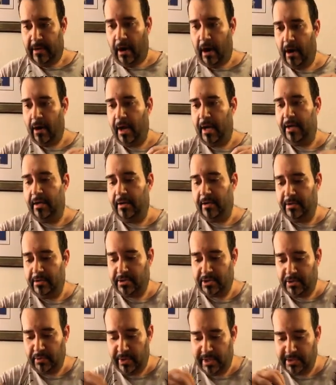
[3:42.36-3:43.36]
All right.
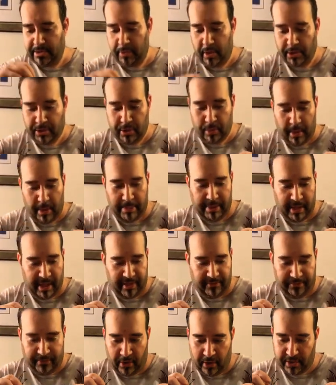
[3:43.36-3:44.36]
Squeeze, what should we
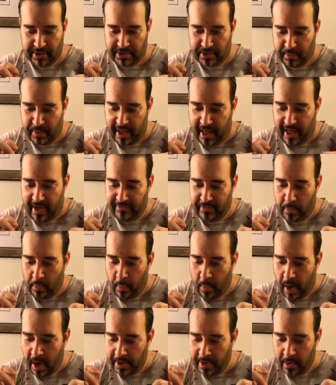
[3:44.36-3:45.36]
play first? We have
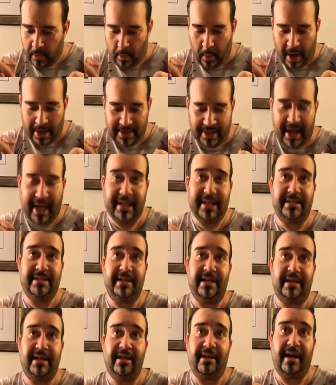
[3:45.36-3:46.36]
one $1
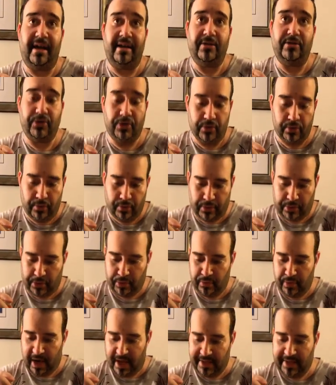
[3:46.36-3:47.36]
ticket and two
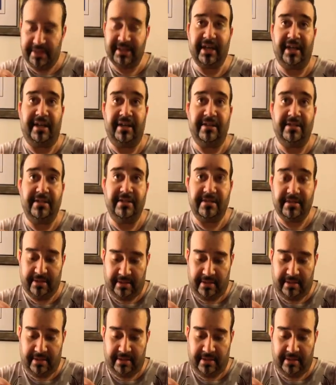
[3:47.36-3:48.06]
$2 tickets.